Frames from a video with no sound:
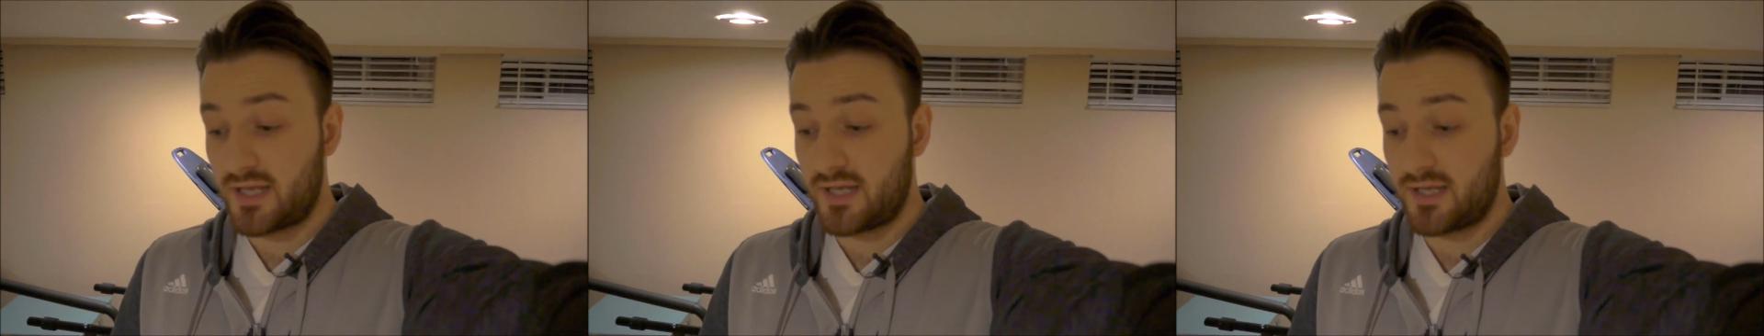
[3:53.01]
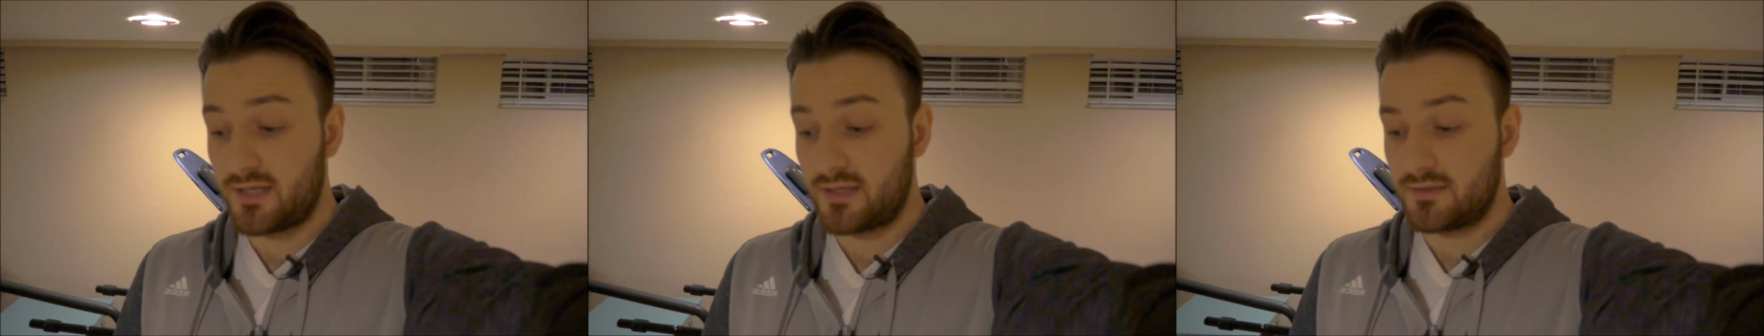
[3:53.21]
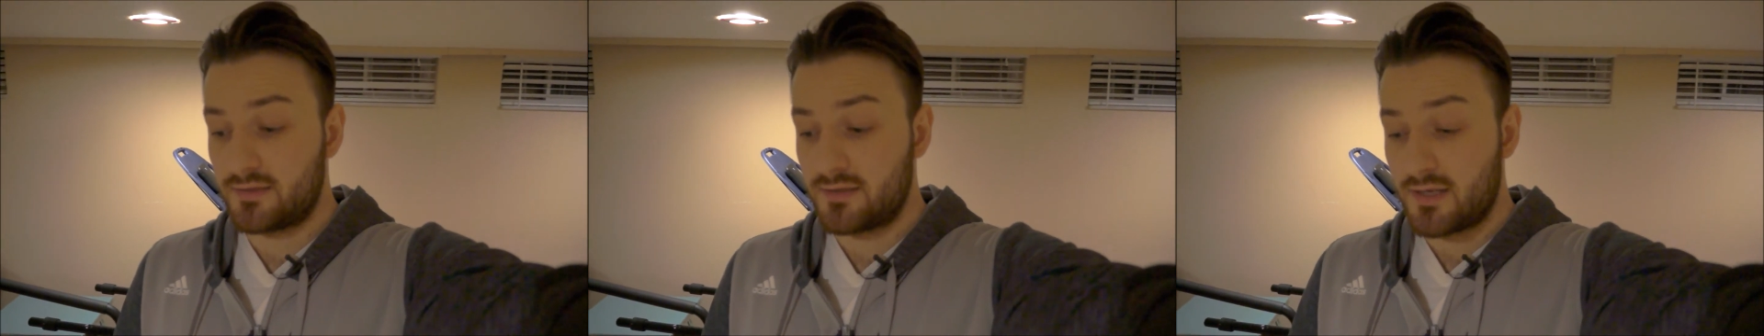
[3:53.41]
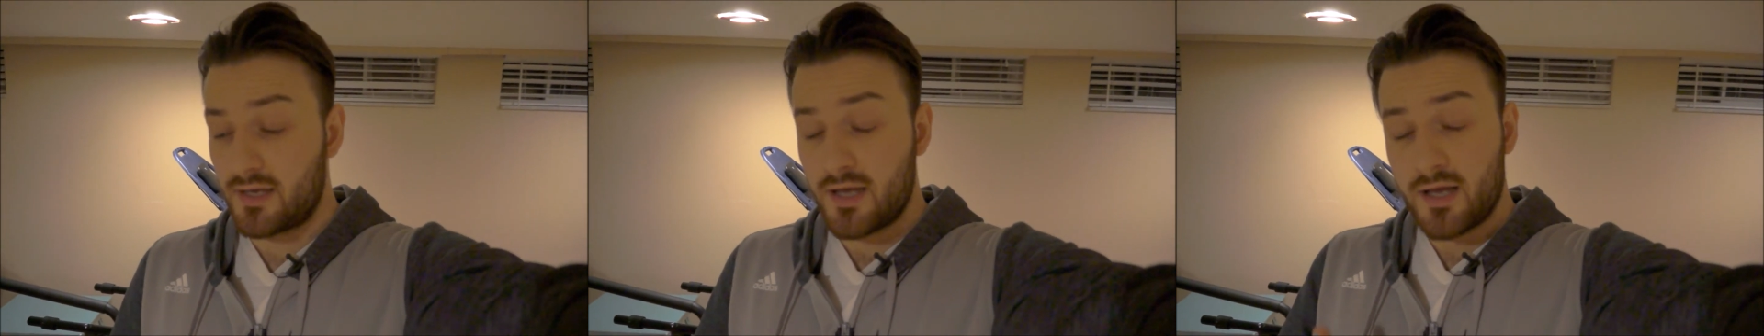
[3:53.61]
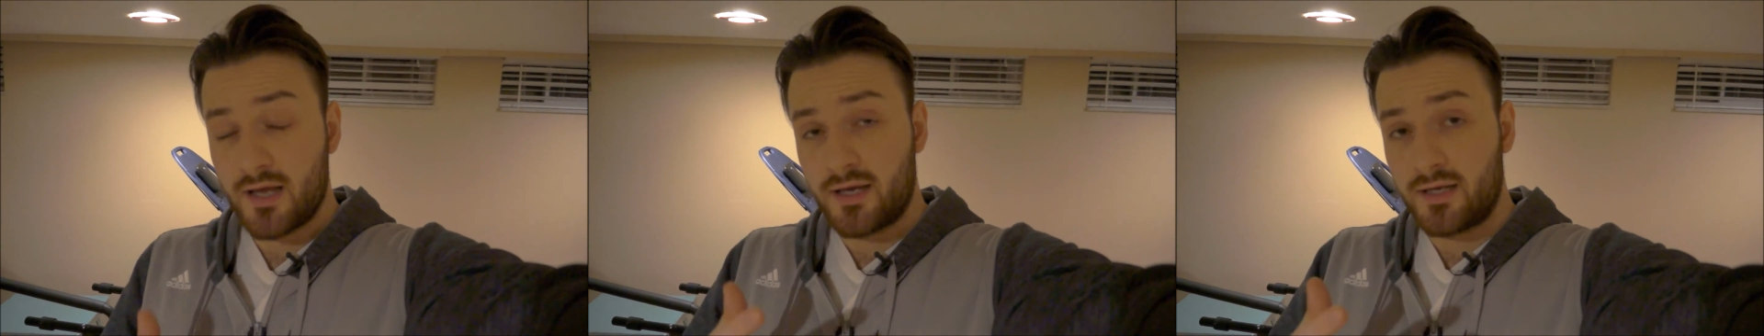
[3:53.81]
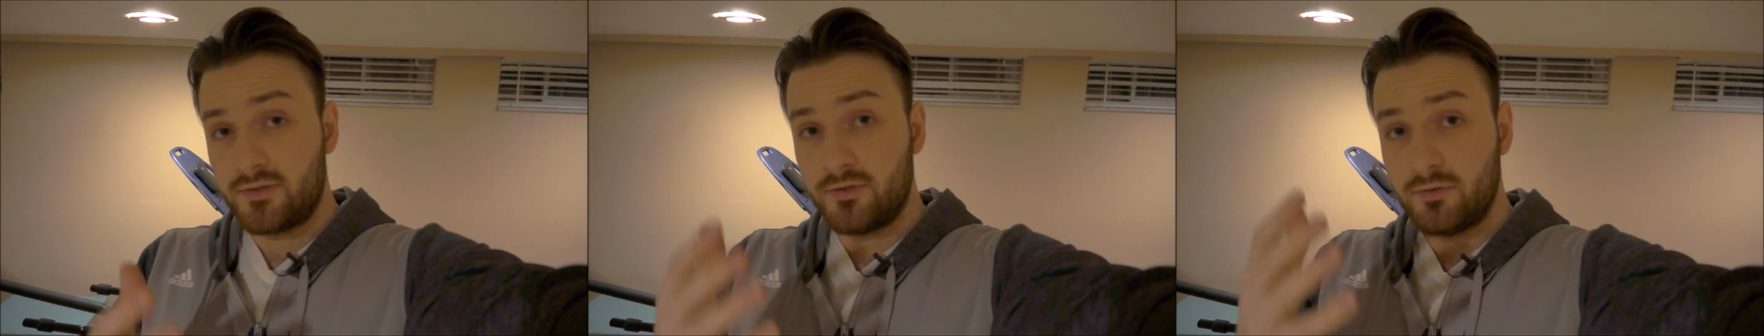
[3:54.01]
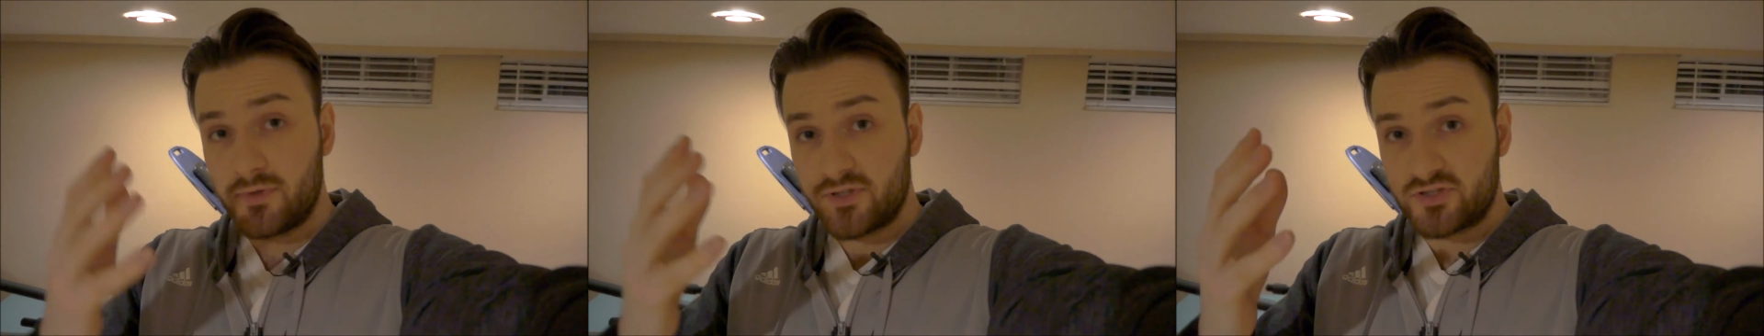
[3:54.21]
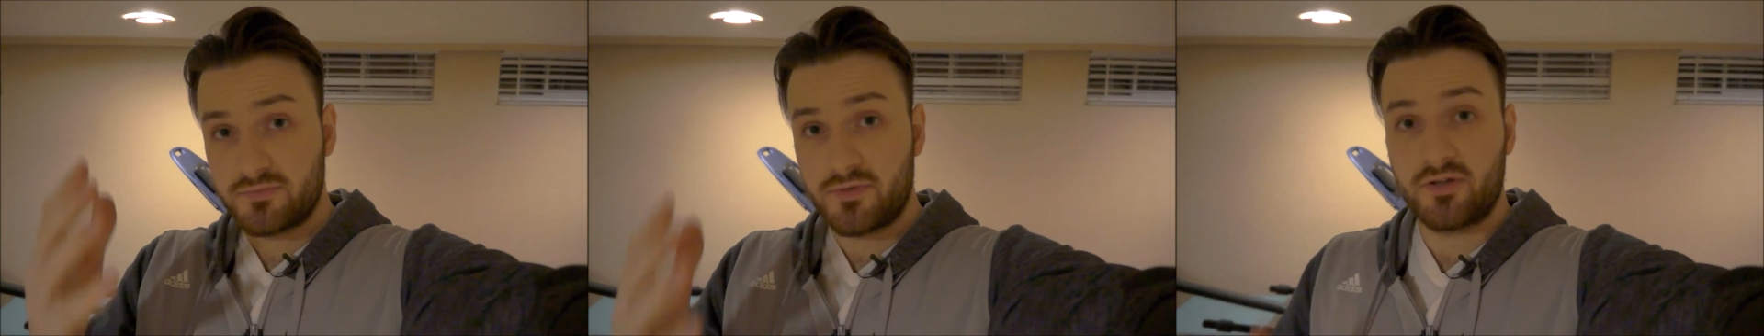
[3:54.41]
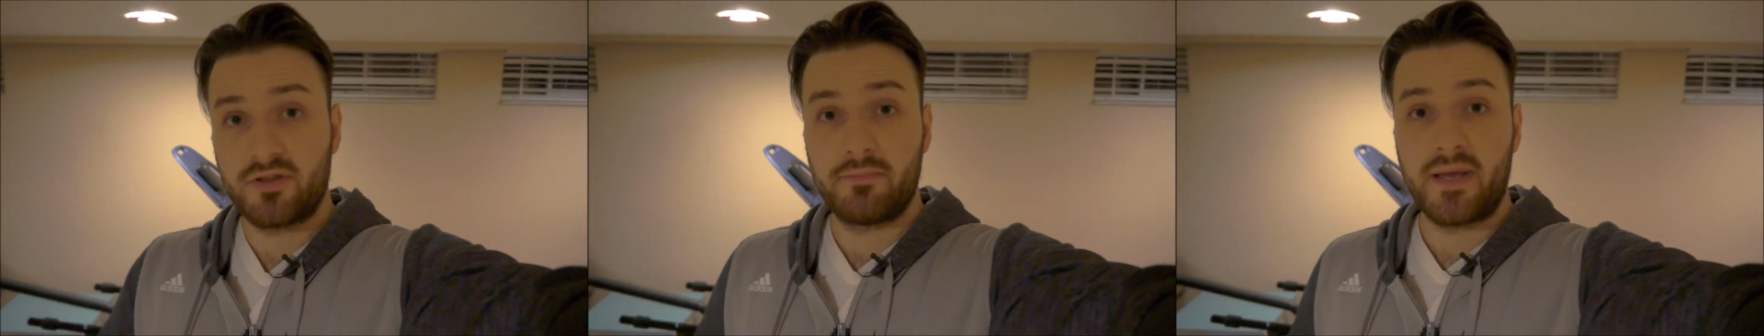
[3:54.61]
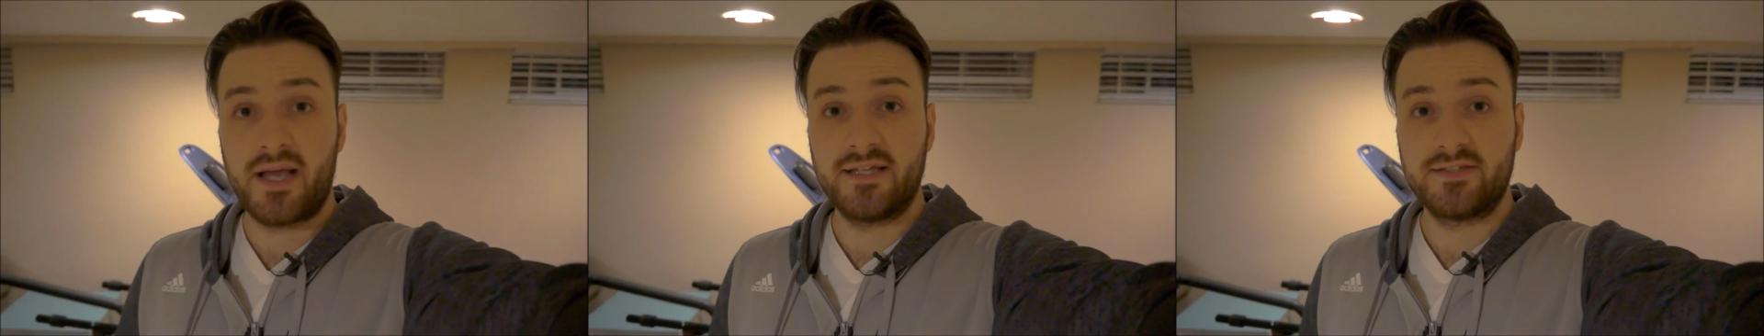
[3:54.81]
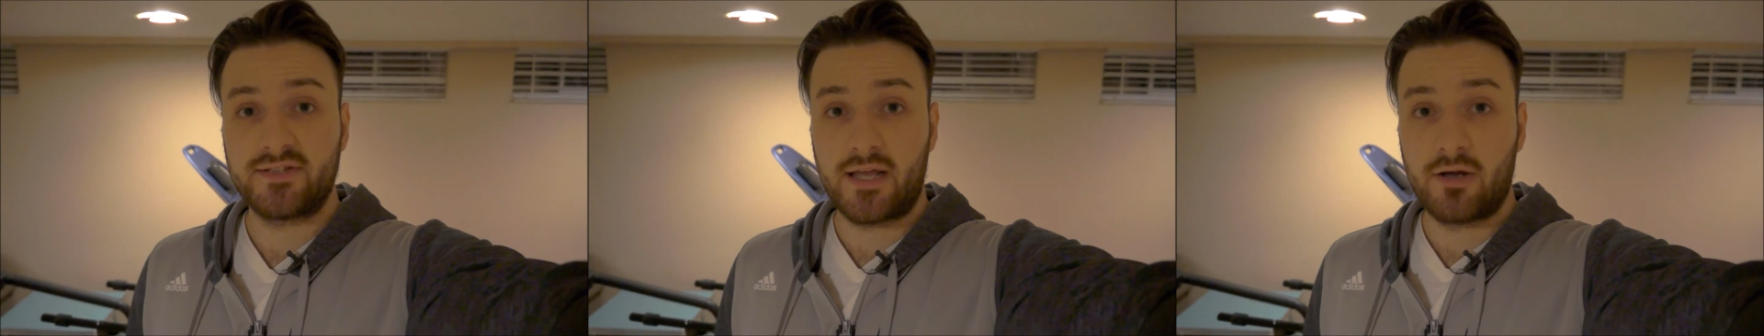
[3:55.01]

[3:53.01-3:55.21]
And do wish him all the best.